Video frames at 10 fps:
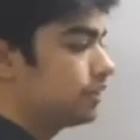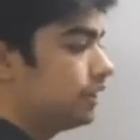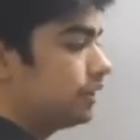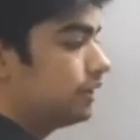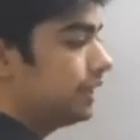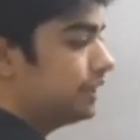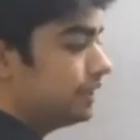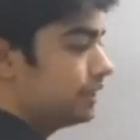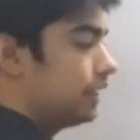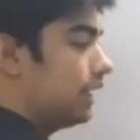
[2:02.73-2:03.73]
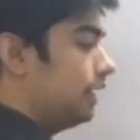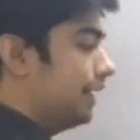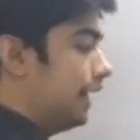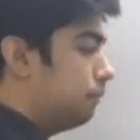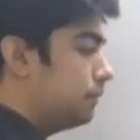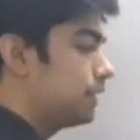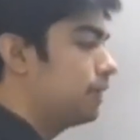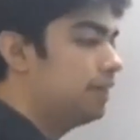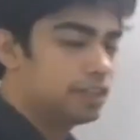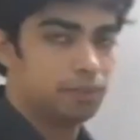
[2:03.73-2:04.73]
that there is an
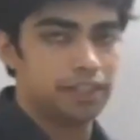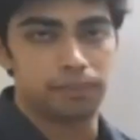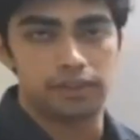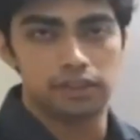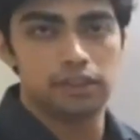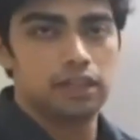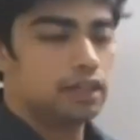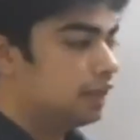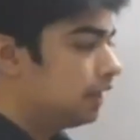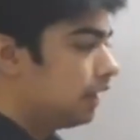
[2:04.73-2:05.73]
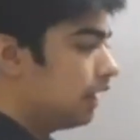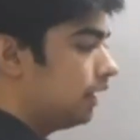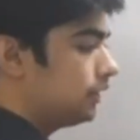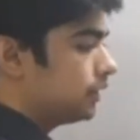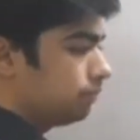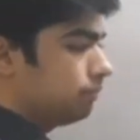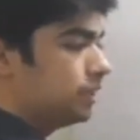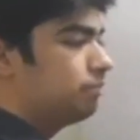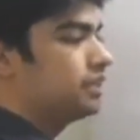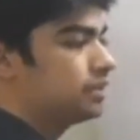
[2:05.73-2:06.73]
immiscible displacement, and
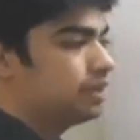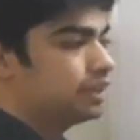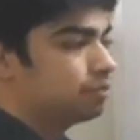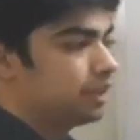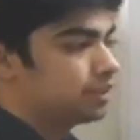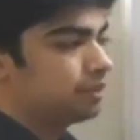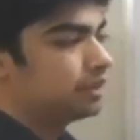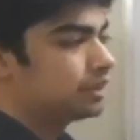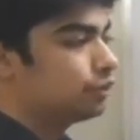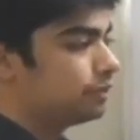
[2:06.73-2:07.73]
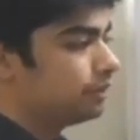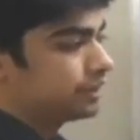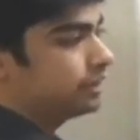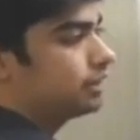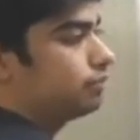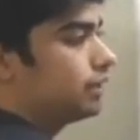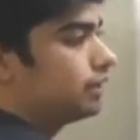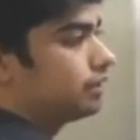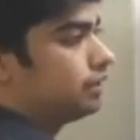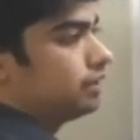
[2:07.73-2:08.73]
immiscible displacement is a very basic term
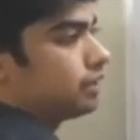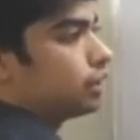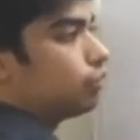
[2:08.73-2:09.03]
that the